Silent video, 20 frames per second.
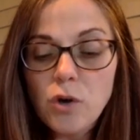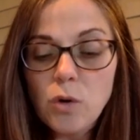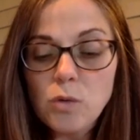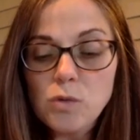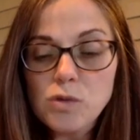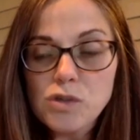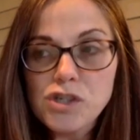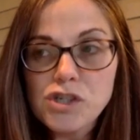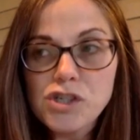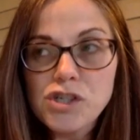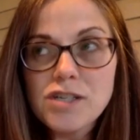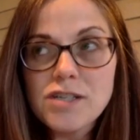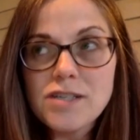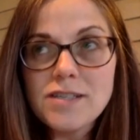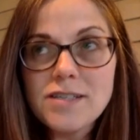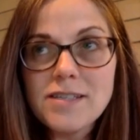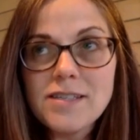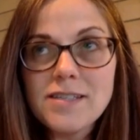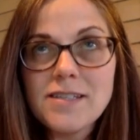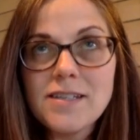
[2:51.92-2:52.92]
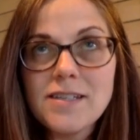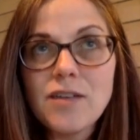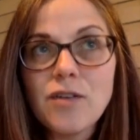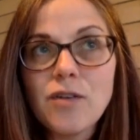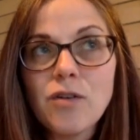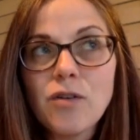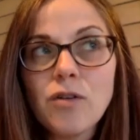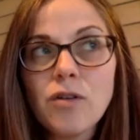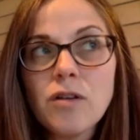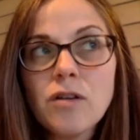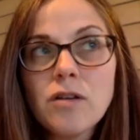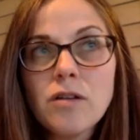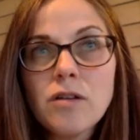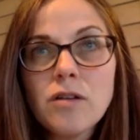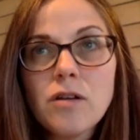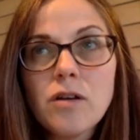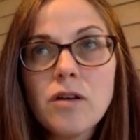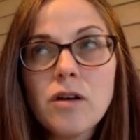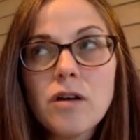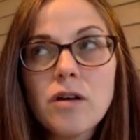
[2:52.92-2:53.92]
she's still
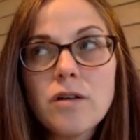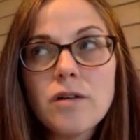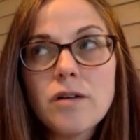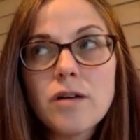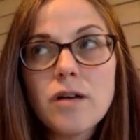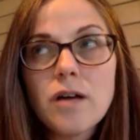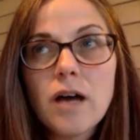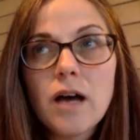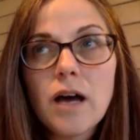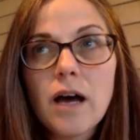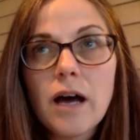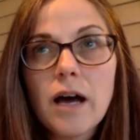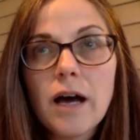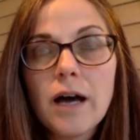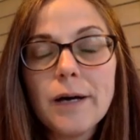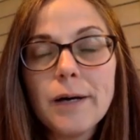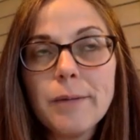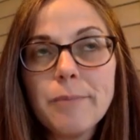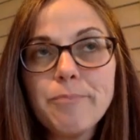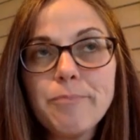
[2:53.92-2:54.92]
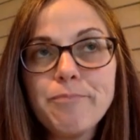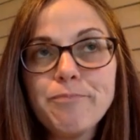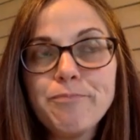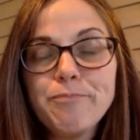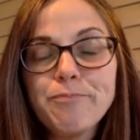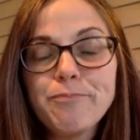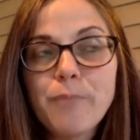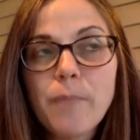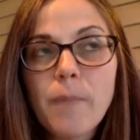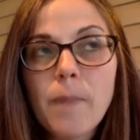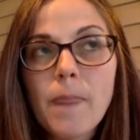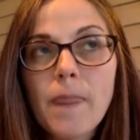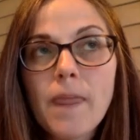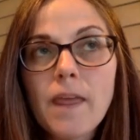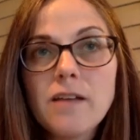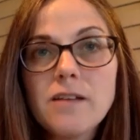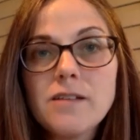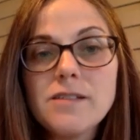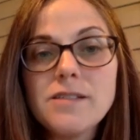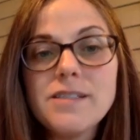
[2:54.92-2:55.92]

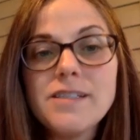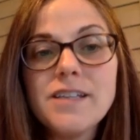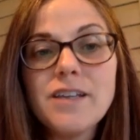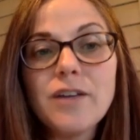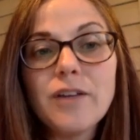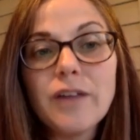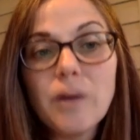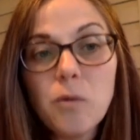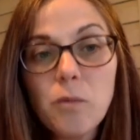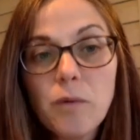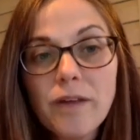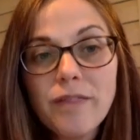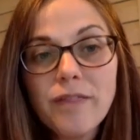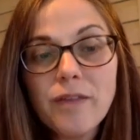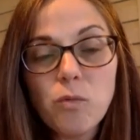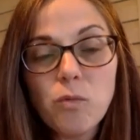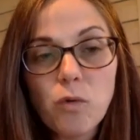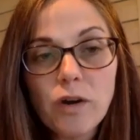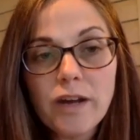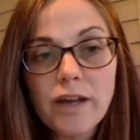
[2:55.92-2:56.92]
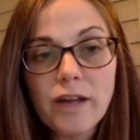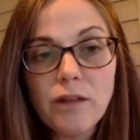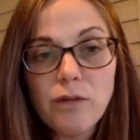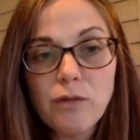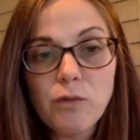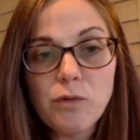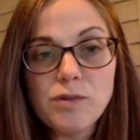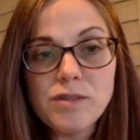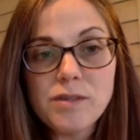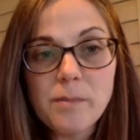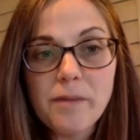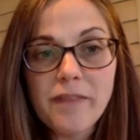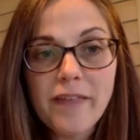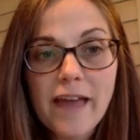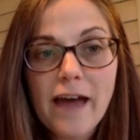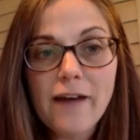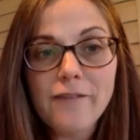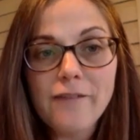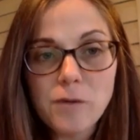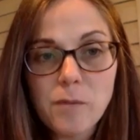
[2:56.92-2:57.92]
dealing with and working through some of the
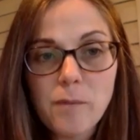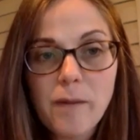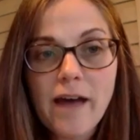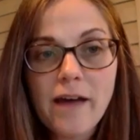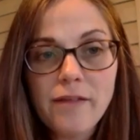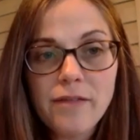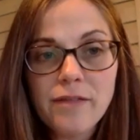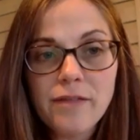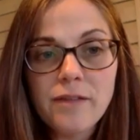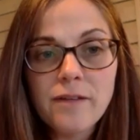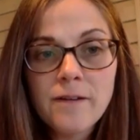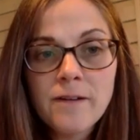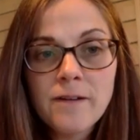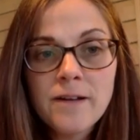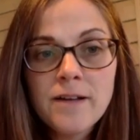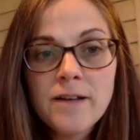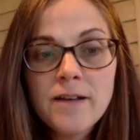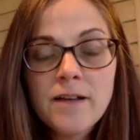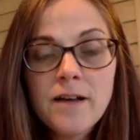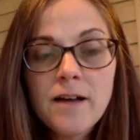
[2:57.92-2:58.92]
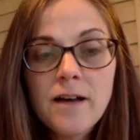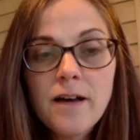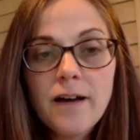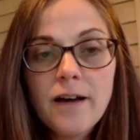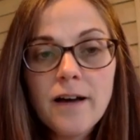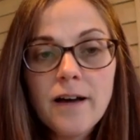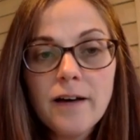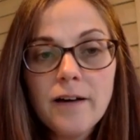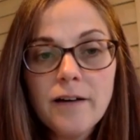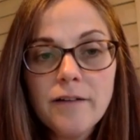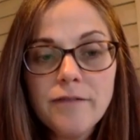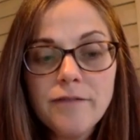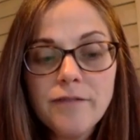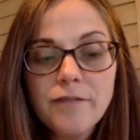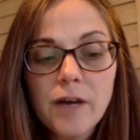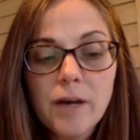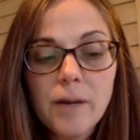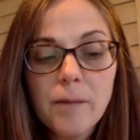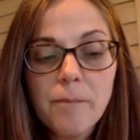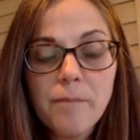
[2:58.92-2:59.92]
aftermath of
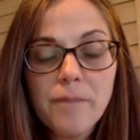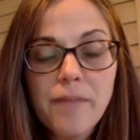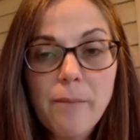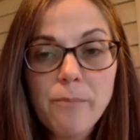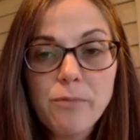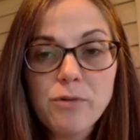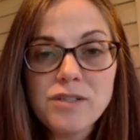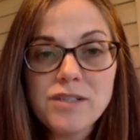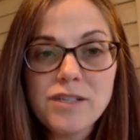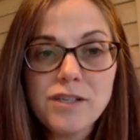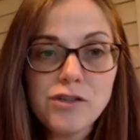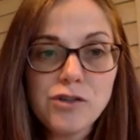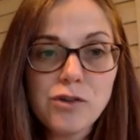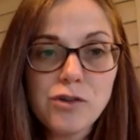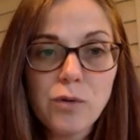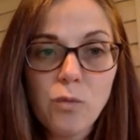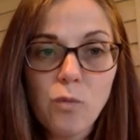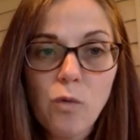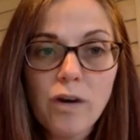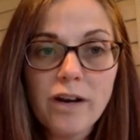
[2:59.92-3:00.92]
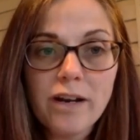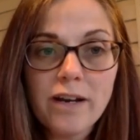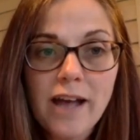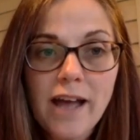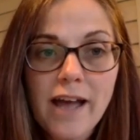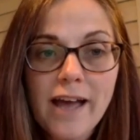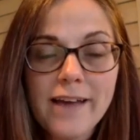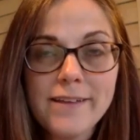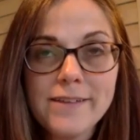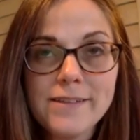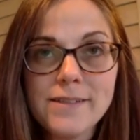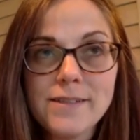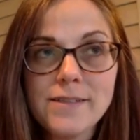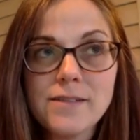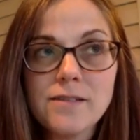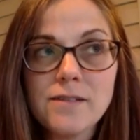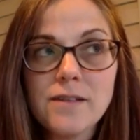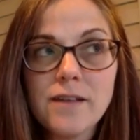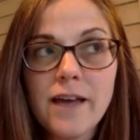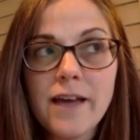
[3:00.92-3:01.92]
that procedure and what it has
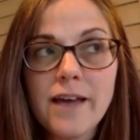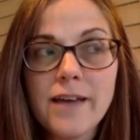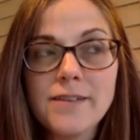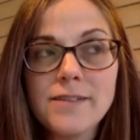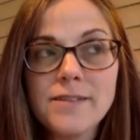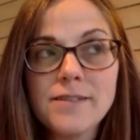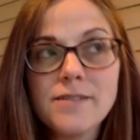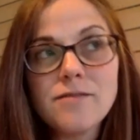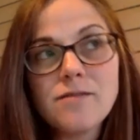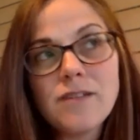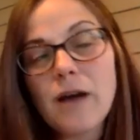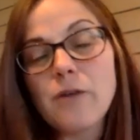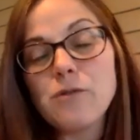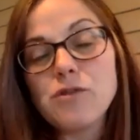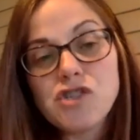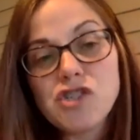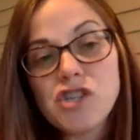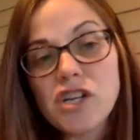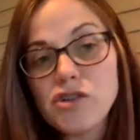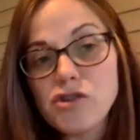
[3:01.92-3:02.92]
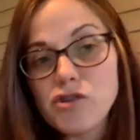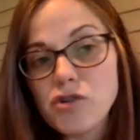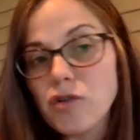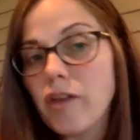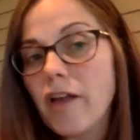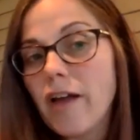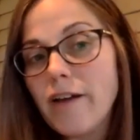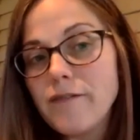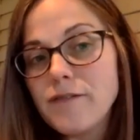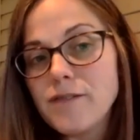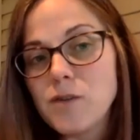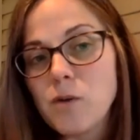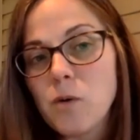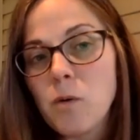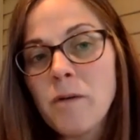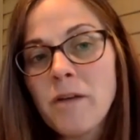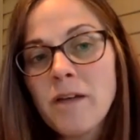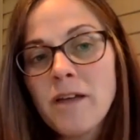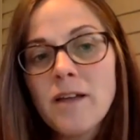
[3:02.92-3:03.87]
how it's changed her life. So,